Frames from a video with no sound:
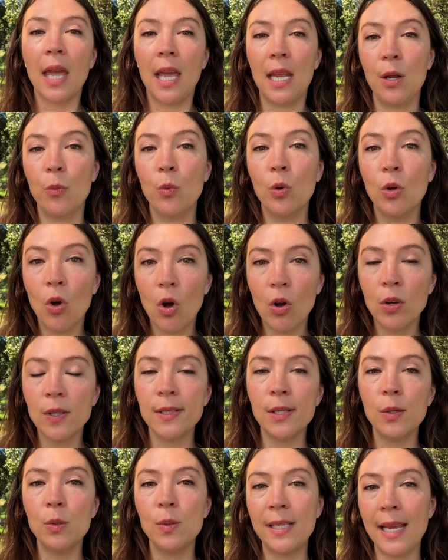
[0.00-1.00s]
And it will
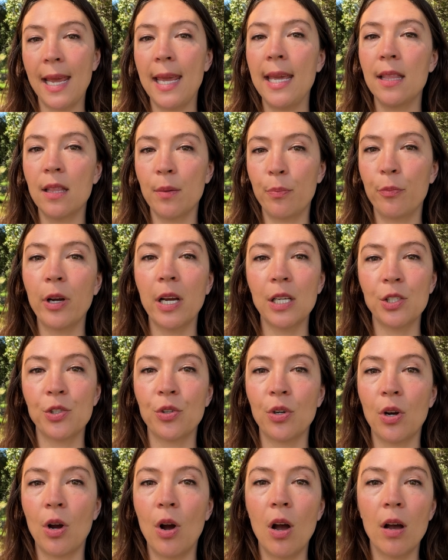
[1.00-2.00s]
also take the
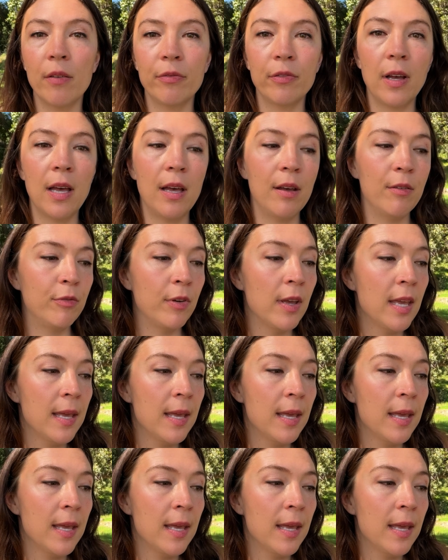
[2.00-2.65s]
pressure off of